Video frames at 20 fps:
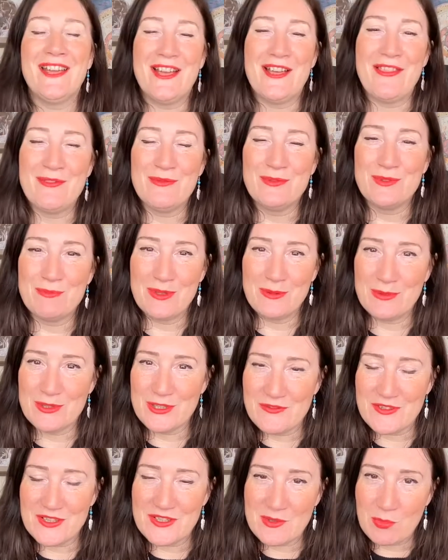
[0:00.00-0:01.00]
and there wouldn't be
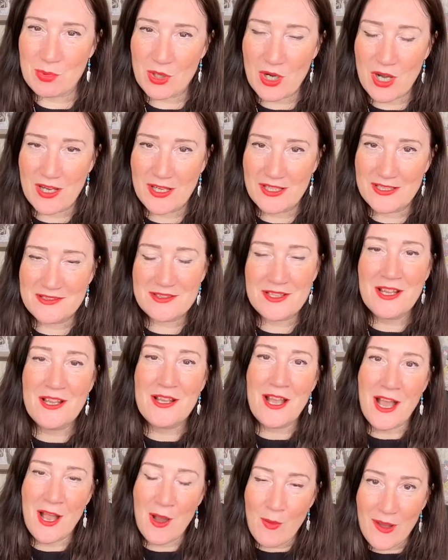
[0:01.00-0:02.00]
much of a surprise.
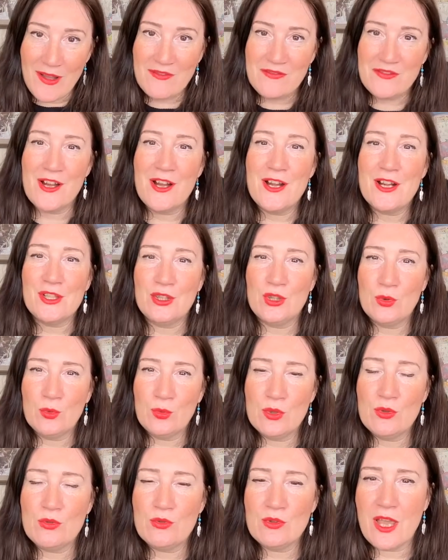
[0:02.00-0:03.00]
However, you
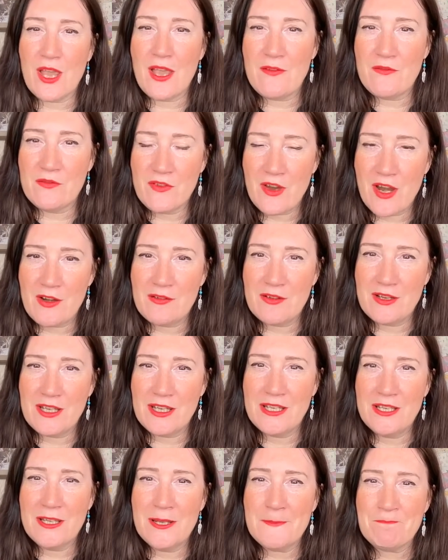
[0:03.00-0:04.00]
will get
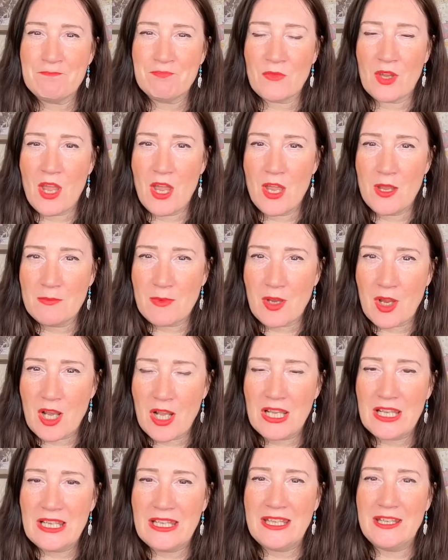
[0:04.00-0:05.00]
very
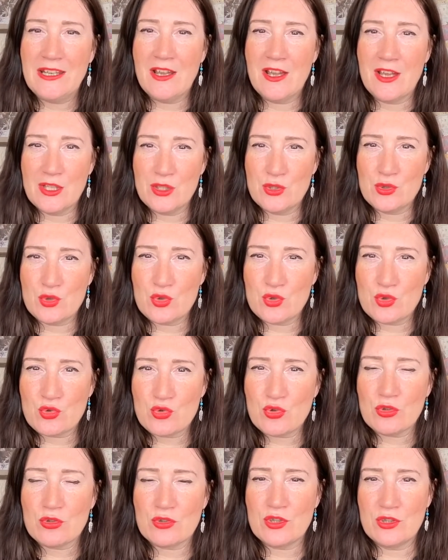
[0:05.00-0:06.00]
clear
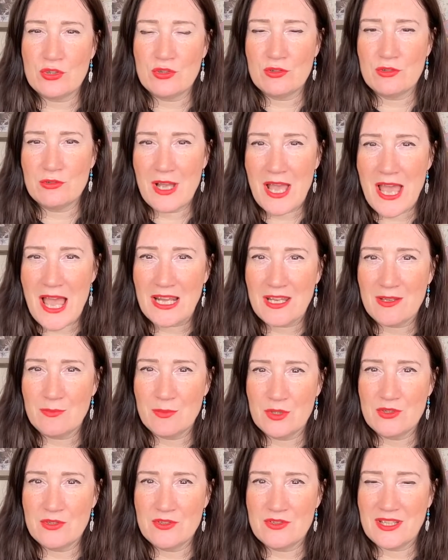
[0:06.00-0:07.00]
instructional
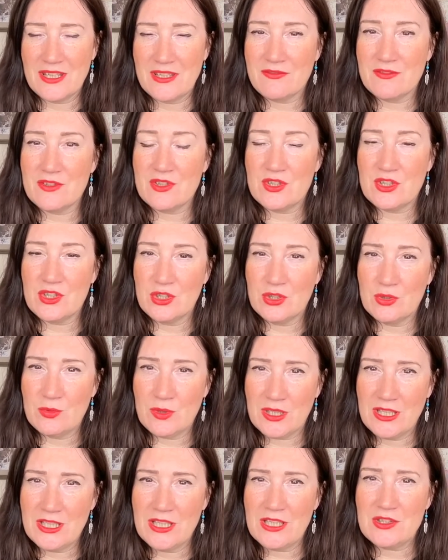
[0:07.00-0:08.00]
elements given to you
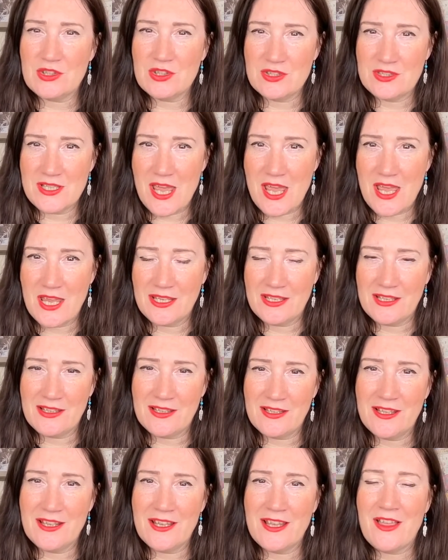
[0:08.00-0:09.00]
each
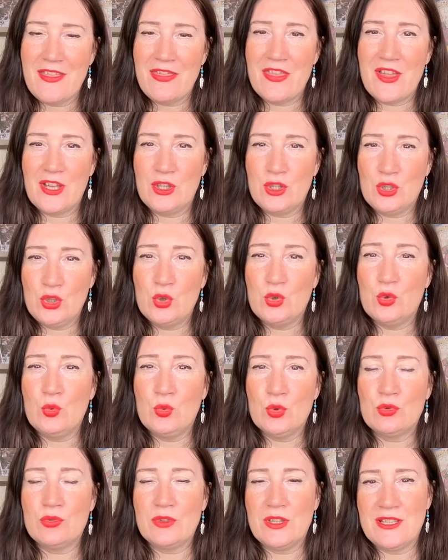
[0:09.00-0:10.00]
day that you
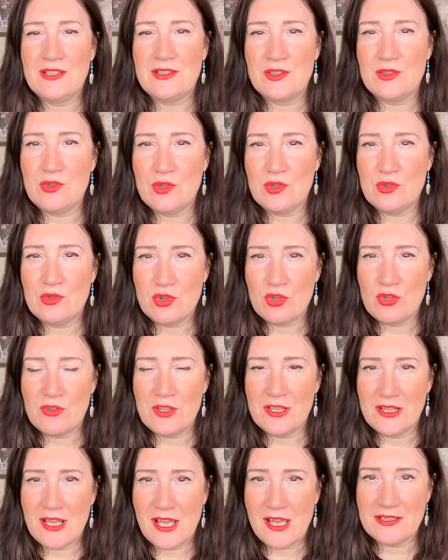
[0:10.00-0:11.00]
will need to do
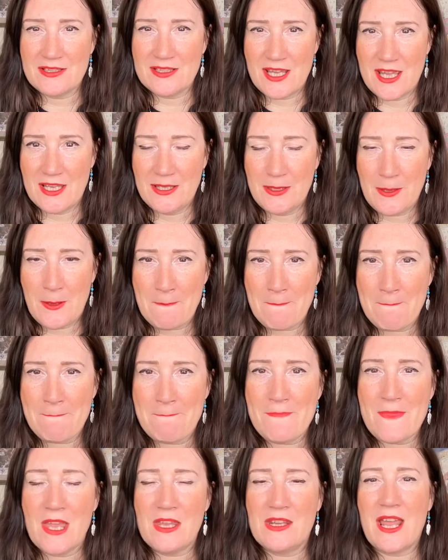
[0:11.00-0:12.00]
during that day.
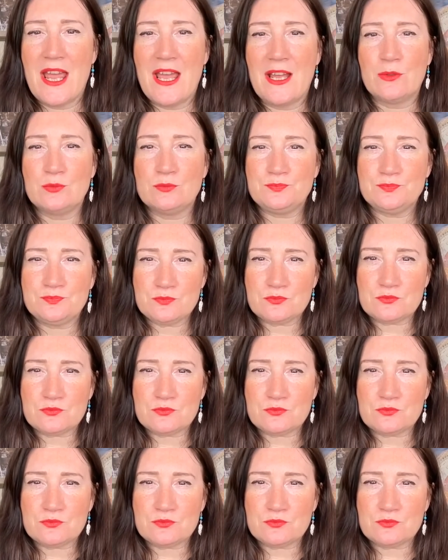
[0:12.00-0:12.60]
Now,